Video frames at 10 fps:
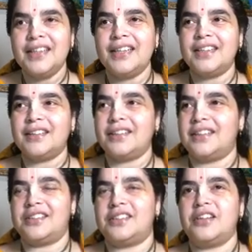That
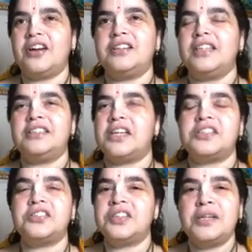it
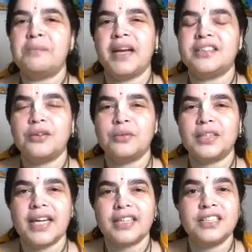doesn't really matter
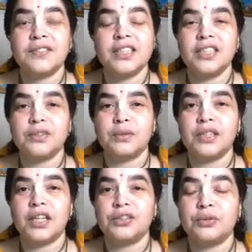what activities
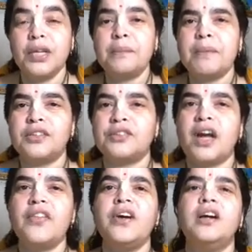we are doing, but
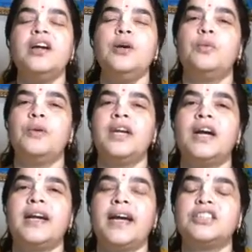rather we
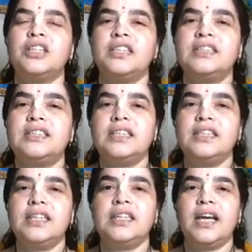are actually
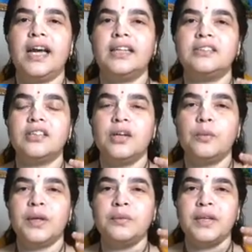sitting, and
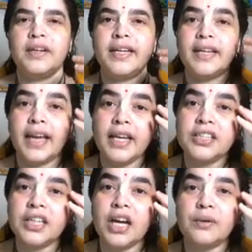when we are
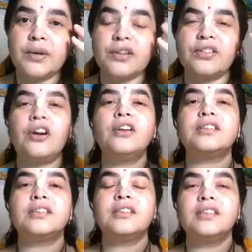engaging our
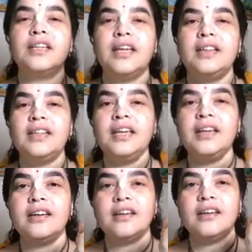thought in the
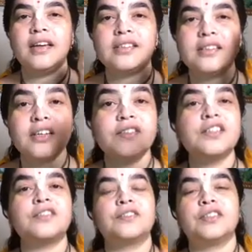
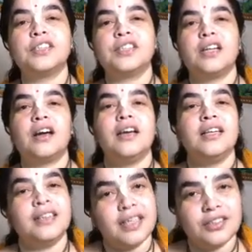service of Krishna,
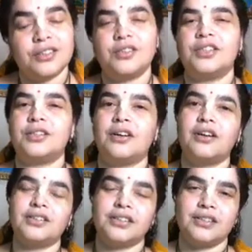that is Krishna
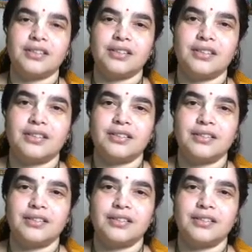consciousness.